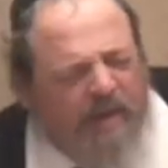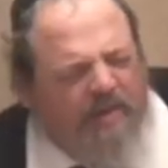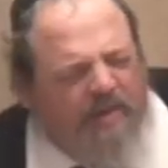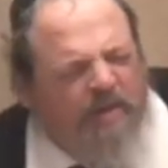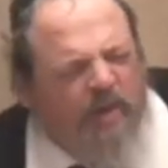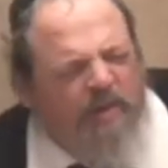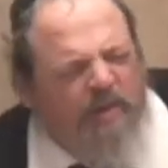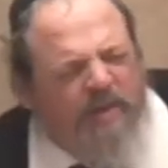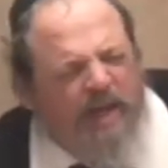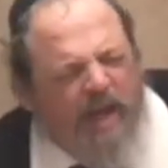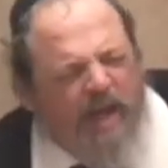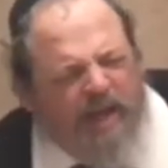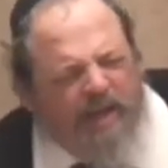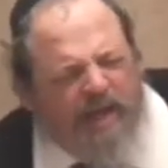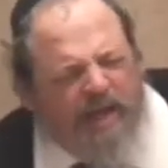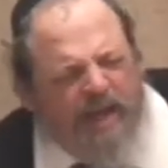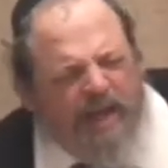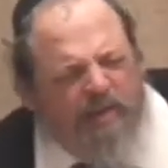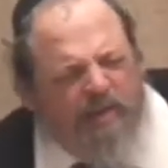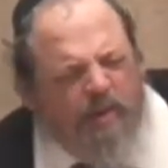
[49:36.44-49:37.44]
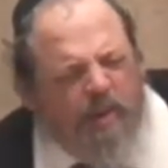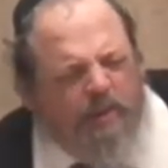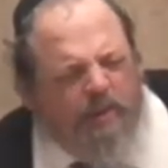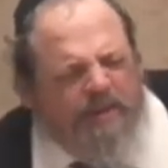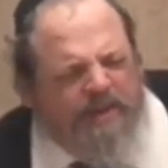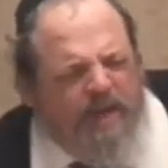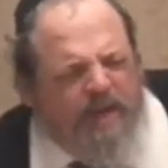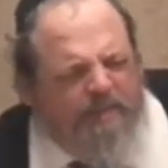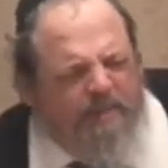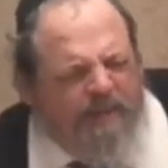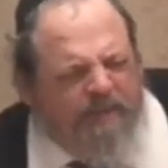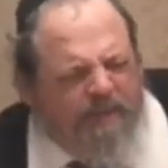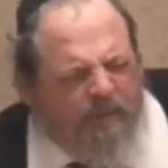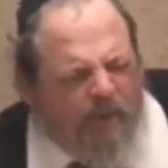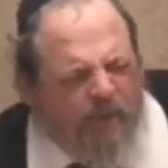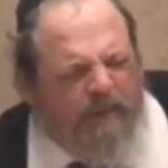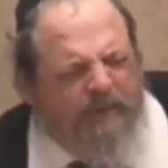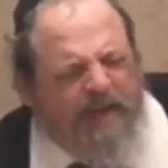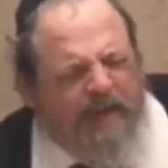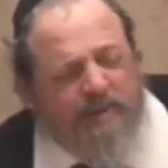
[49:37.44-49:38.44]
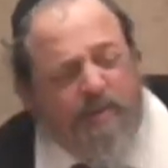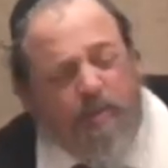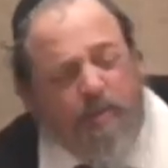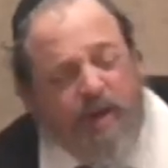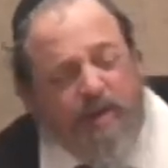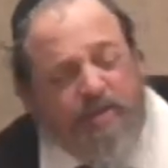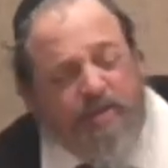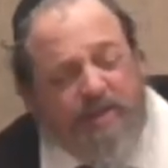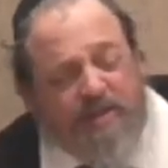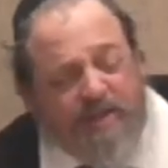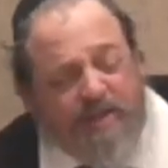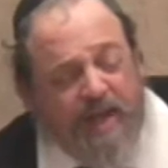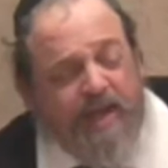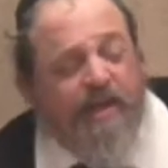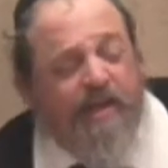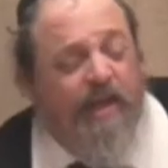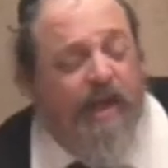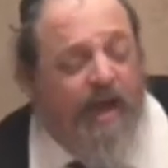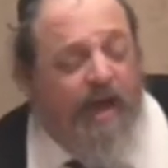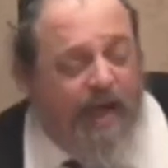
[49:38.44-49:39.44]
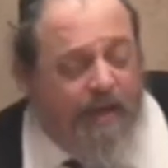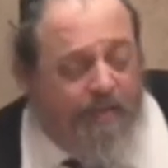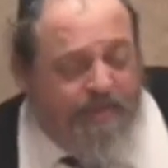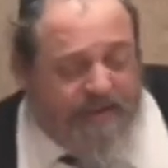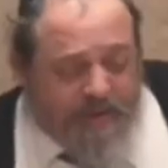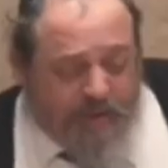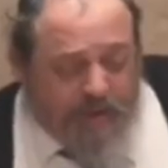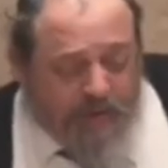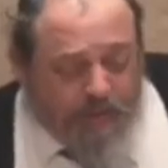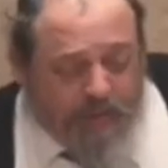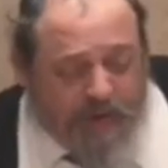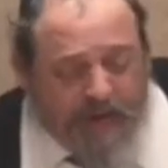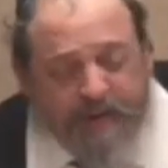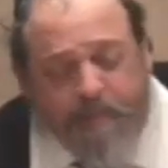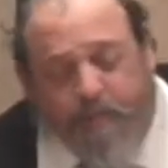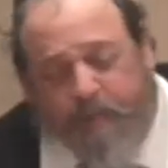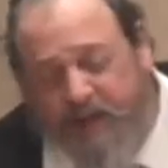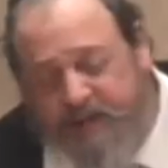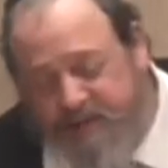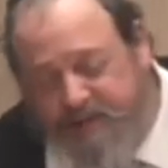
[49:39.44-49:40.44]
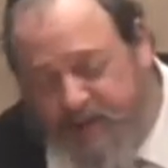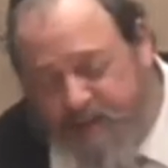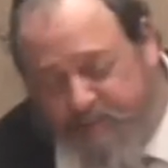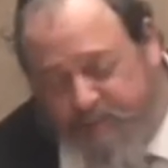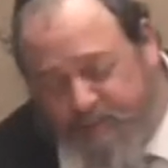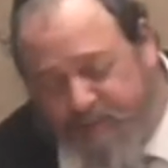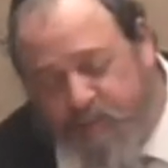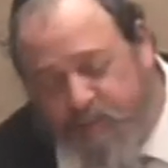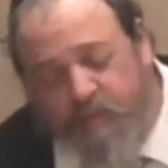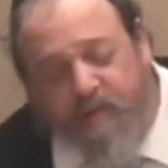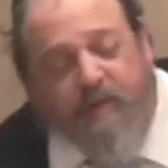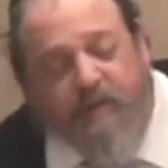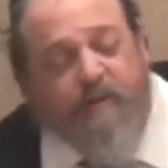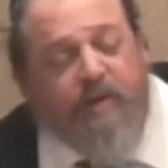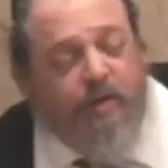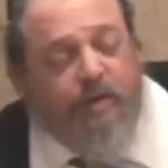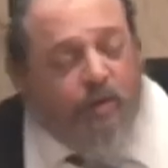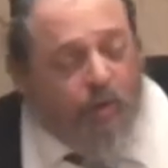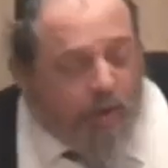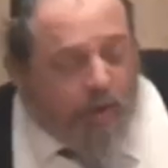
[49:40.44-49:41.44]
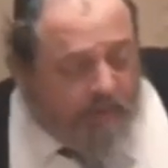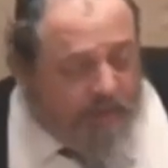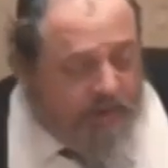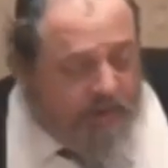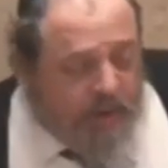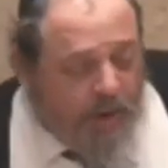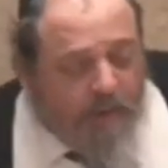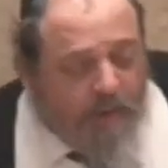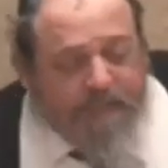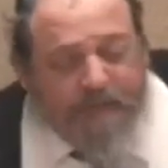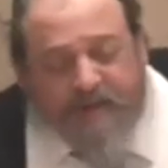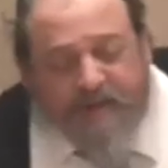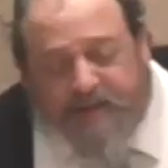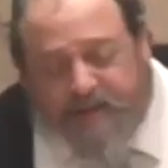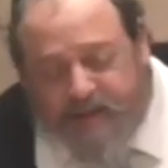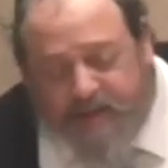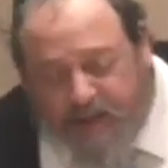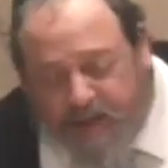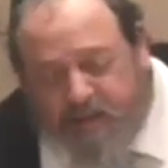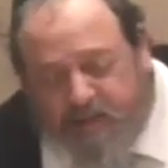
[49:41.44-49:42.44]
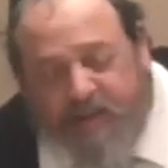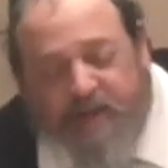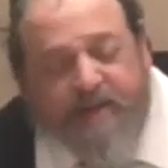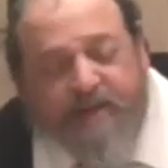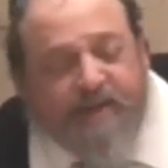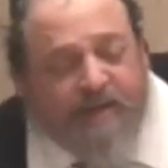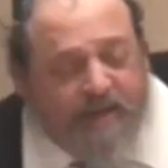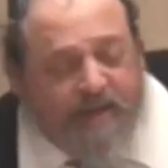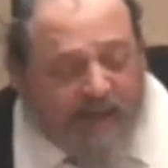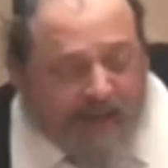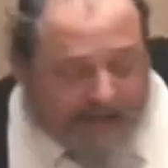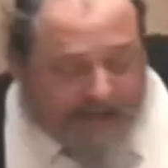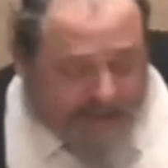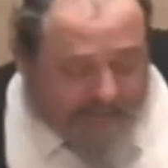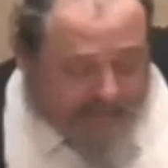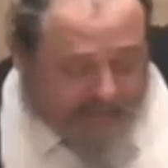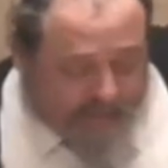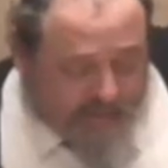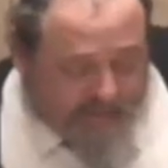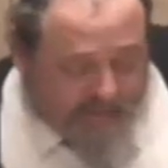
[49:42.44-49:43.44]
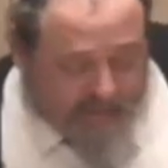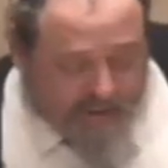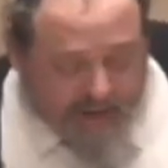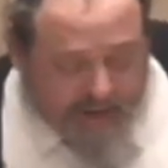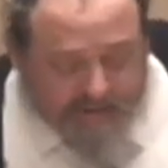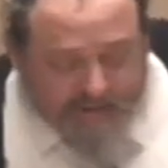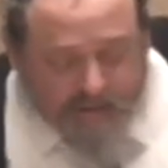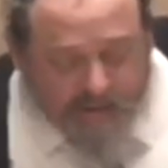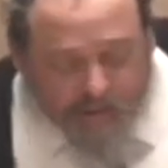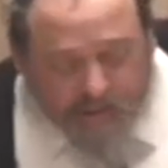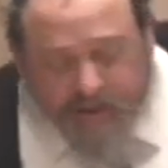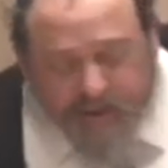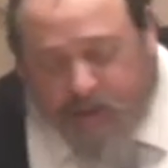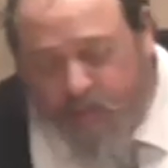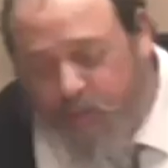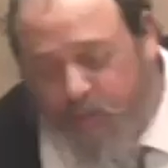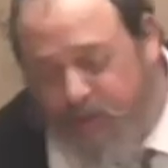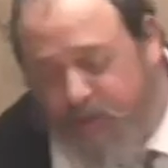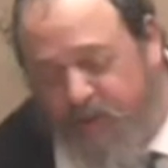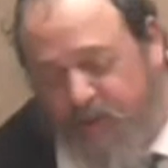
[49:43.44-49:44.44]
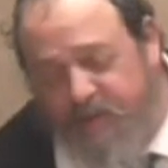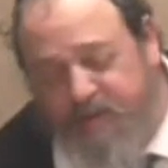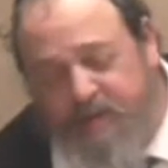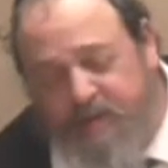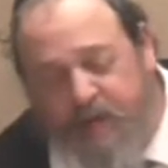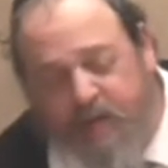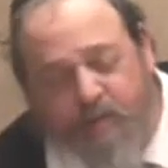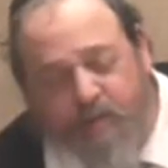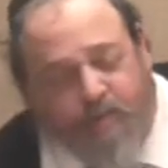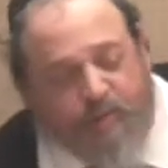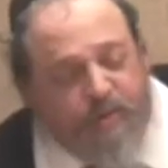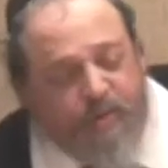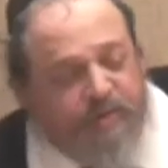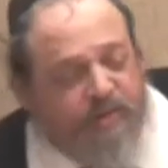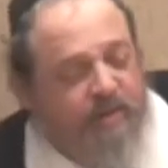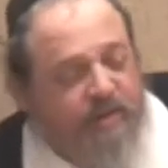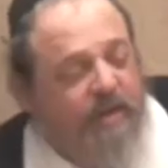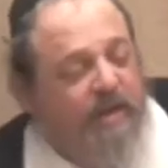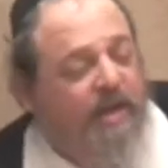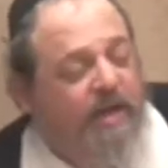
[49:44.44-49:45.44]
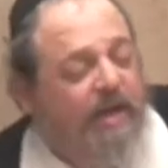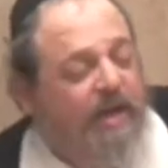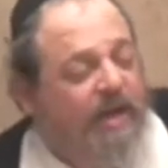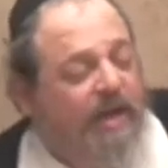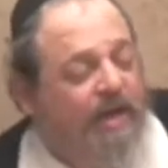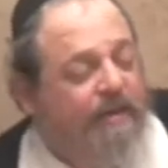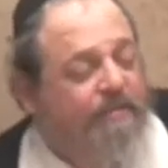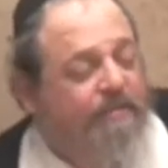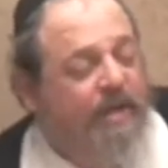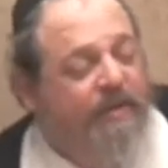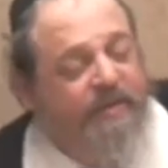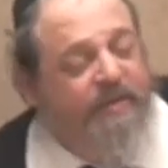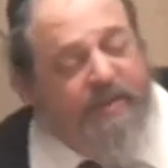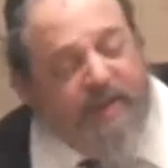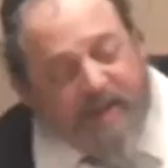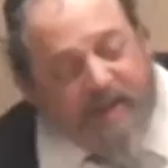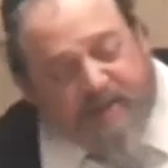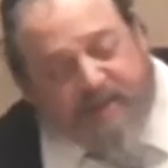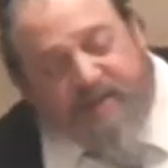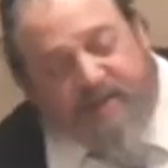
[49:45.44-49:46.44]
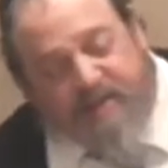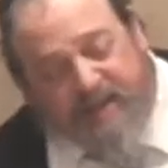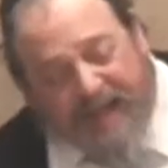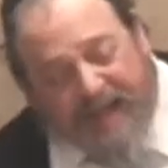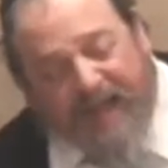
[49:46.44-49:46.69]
So it's unlike what we said before, and that's what Rashi's saying. I'm still right what I said before, that the normal kofetz in their day did not have two sides, it only had one, a zachrus. But this